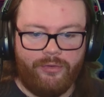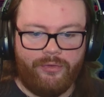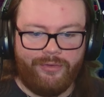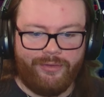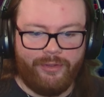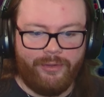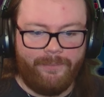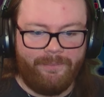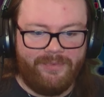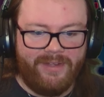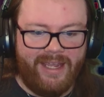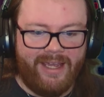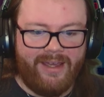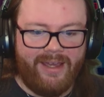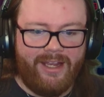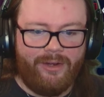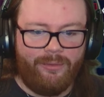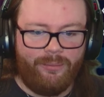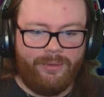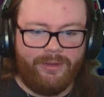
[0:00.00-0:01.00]
So yeah,
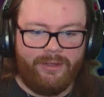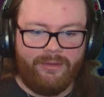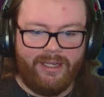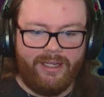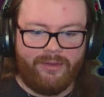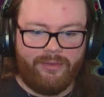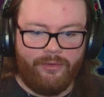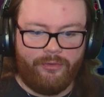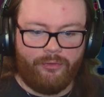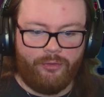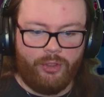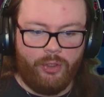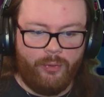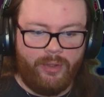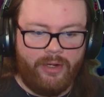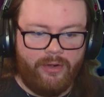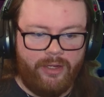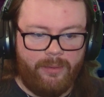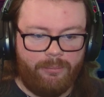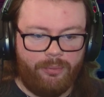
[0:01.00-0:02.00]
I really like this
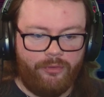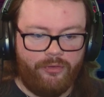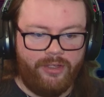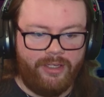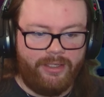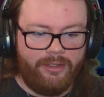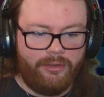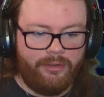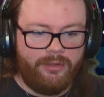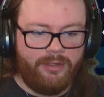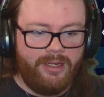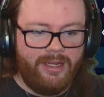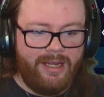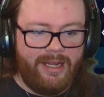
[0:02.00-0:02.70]
loadout in particular,